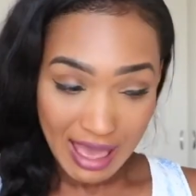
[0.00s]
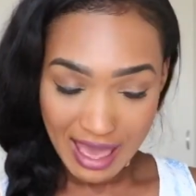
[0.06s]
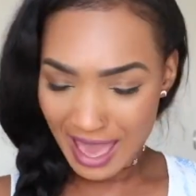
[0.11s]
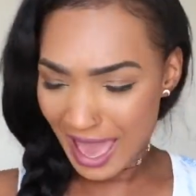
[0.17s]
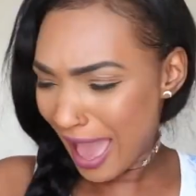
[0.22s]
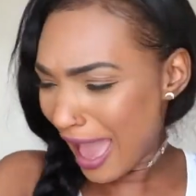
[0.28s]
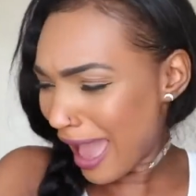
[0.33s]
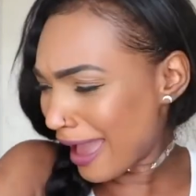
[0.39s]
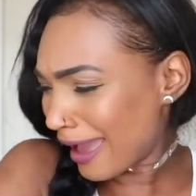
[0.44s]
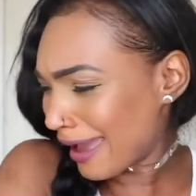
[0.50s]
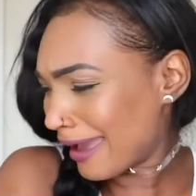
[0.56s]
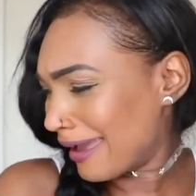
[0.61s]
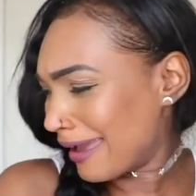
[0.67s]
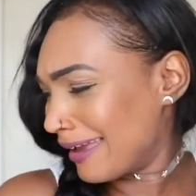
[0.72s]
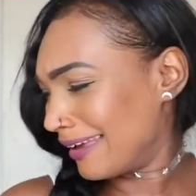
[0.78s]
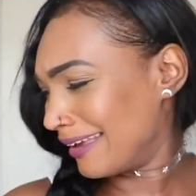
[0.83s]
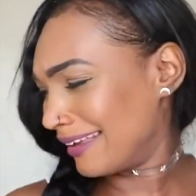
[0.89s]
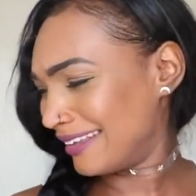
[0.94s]

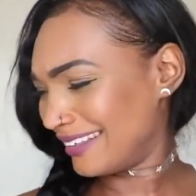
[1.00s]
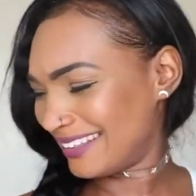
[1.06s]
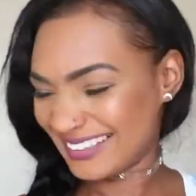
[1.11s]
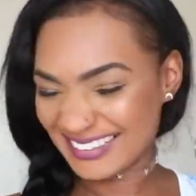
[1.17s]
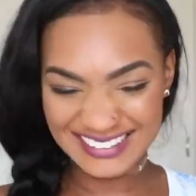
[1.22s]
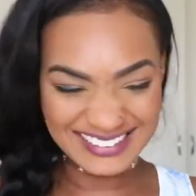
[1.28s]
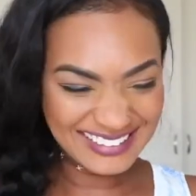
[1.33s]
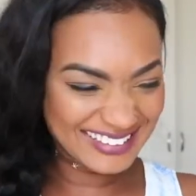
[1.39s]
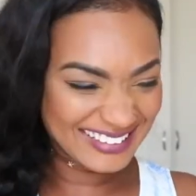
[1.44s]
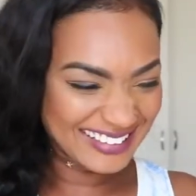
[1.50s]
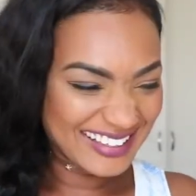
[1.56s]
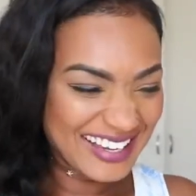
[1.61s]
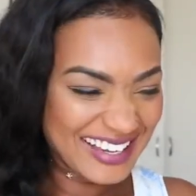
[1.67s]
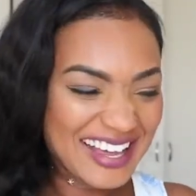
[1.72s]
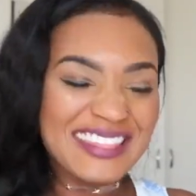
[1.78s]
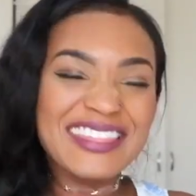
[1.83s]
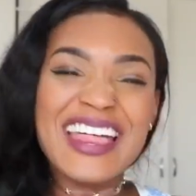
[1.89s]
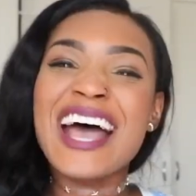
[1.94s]
Hey!
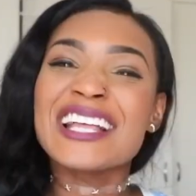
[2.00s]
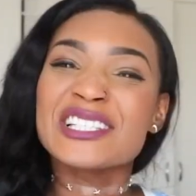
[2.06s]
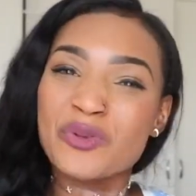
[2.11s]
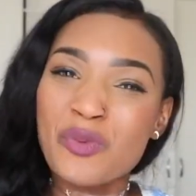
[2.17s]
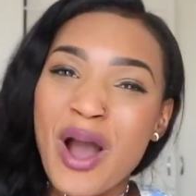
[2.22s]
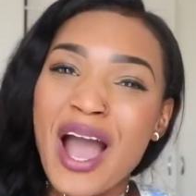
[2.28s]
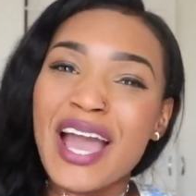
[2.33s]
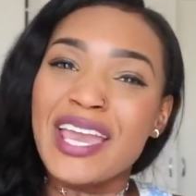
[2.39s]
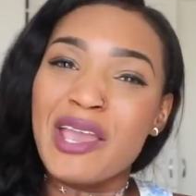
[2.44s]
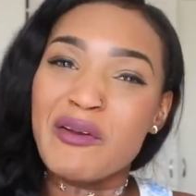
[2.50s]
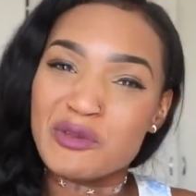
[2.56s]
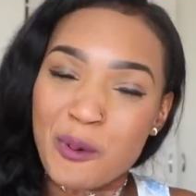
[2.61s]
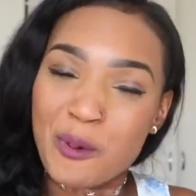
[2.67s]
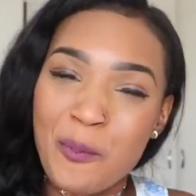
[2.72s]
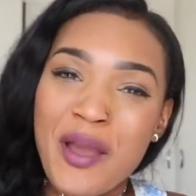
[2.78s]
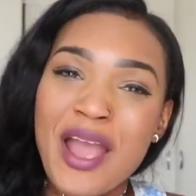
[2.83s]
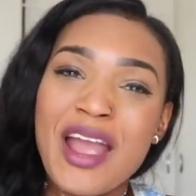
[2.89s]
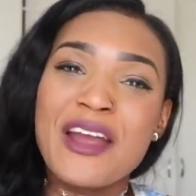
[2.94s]
That's why he
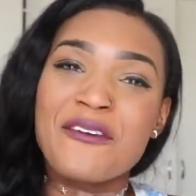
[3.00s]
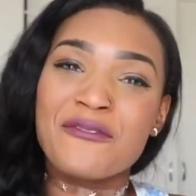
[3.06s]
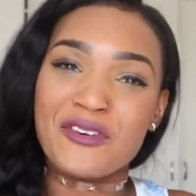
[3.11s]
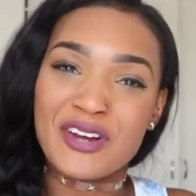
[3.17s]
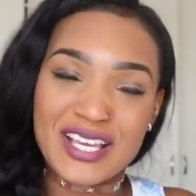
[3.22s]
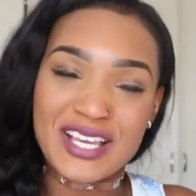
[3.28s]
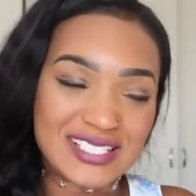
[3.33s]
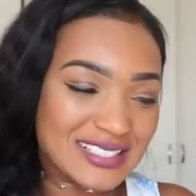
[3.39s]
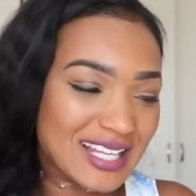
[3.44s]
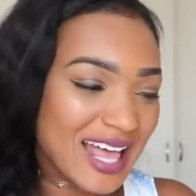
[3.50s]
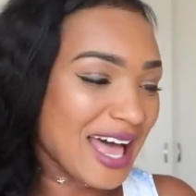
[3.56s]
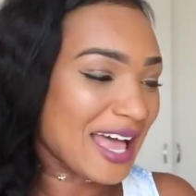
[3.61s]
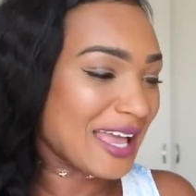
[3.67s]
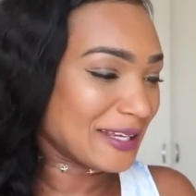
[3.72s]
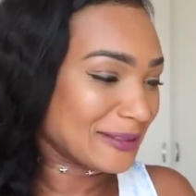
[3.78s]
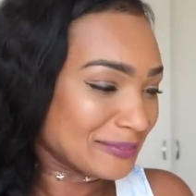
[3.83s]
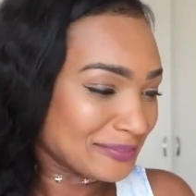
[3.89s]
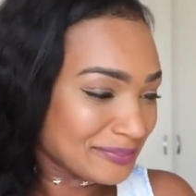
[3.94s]
was preparing for his
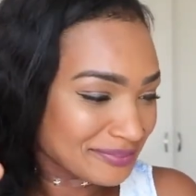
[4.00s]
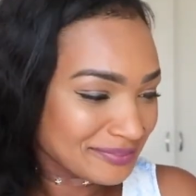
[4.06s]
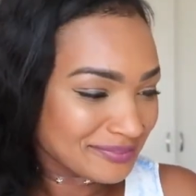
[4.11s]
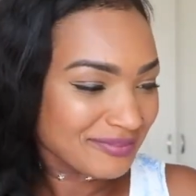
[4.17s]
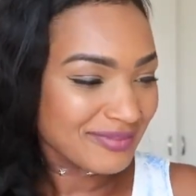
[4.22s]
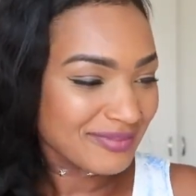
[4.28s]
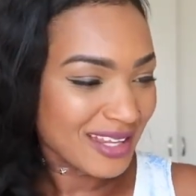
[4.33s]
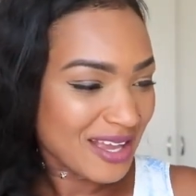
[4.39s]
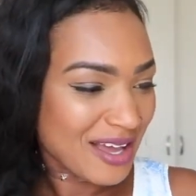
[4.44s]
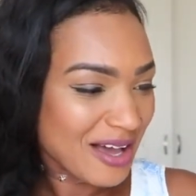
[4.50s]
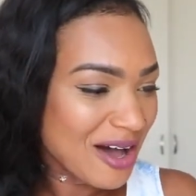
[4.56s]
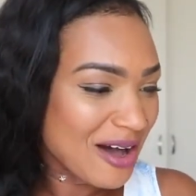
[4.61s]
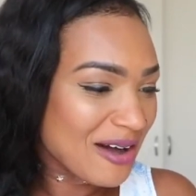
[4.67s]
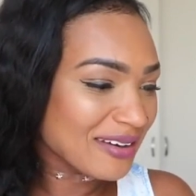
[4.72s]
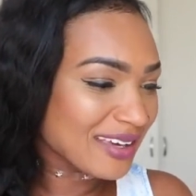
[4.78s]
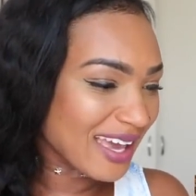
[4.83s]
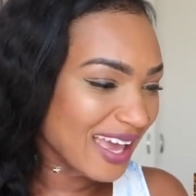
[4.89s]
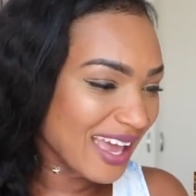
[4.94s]
line.
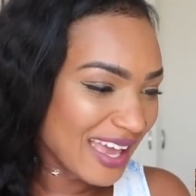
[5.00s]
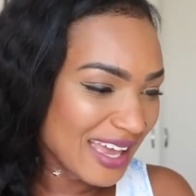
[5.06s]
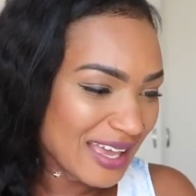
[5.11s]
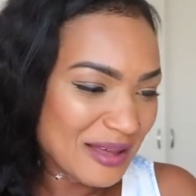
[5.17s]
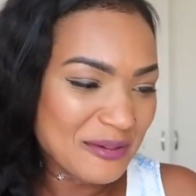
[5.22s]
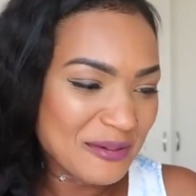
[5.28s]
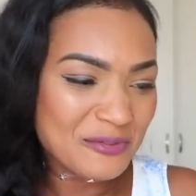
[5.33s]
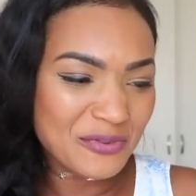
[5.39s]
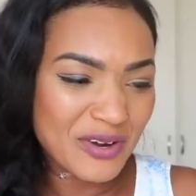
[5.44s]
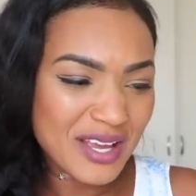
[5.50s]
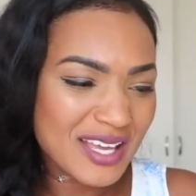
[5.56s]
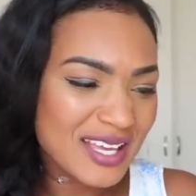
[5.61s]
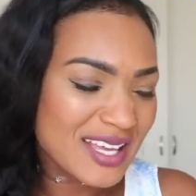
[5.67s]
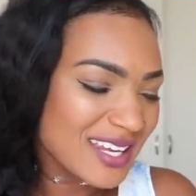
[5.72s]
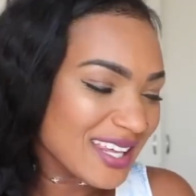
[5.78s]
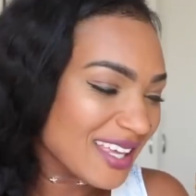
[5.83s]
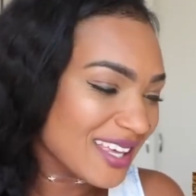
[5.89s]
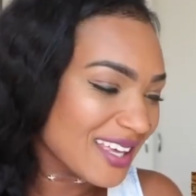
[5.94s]
Okay, I'm
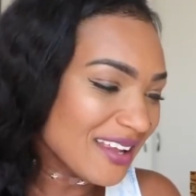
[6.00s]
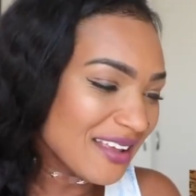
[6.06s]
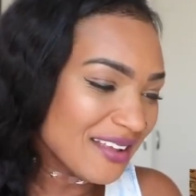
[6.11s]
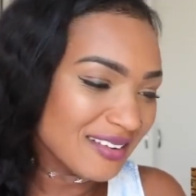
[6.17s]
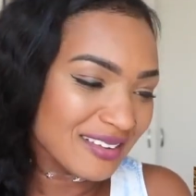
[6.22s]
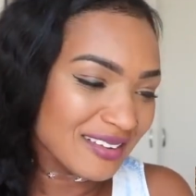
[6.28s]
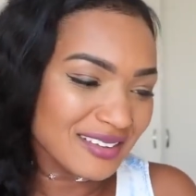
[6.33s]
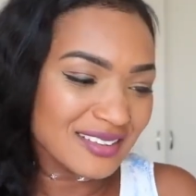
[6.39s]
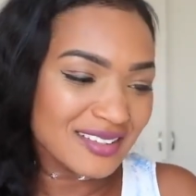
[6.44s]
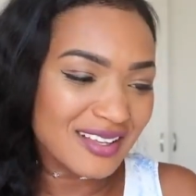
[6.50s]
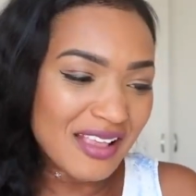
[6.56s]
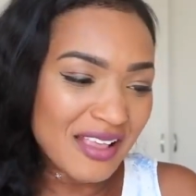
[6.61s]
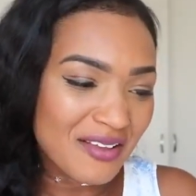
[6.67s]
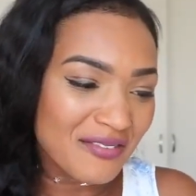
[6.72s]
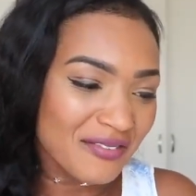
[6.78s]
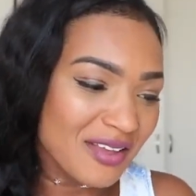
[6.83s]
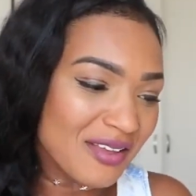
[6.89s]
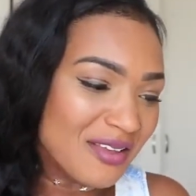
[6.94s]
ready.
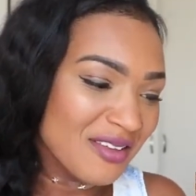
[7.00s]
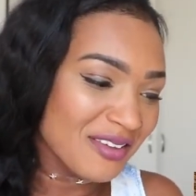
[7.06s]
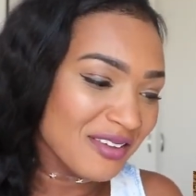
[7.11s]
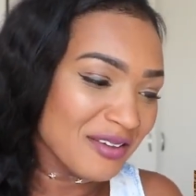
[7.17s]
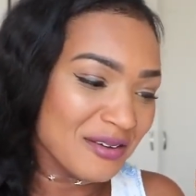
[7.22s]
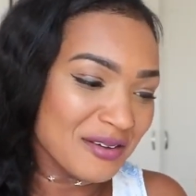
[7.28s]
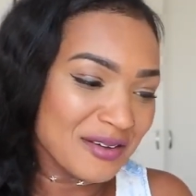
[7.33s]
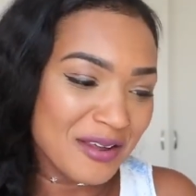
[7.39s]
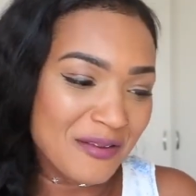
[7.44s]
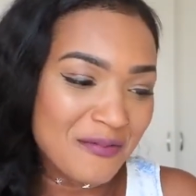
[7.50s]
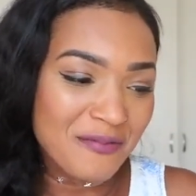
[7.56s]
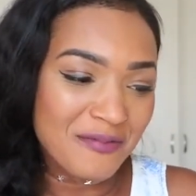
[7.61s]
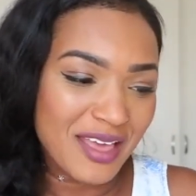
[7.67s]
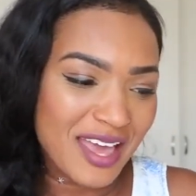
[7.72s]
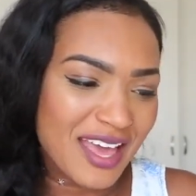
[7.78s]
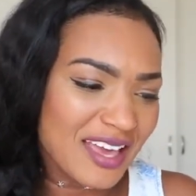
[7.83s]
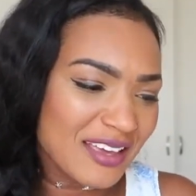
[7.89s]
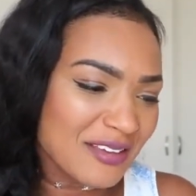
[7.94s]
Waiting for you to
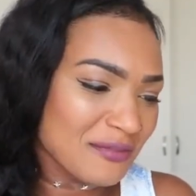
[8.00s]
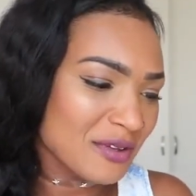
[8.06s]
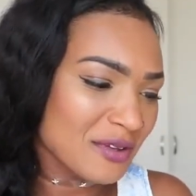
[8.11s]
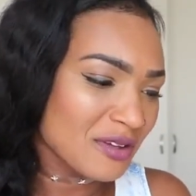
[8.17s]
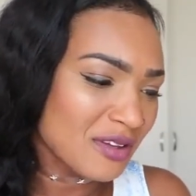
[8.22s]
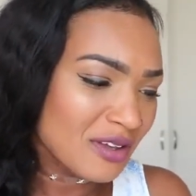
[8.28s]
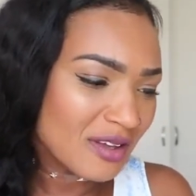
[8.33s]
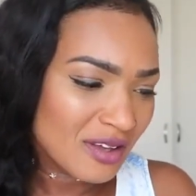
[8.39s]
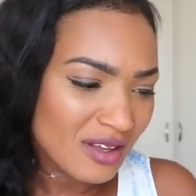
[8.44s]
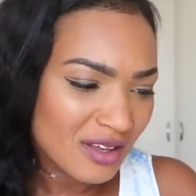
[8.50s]
make me.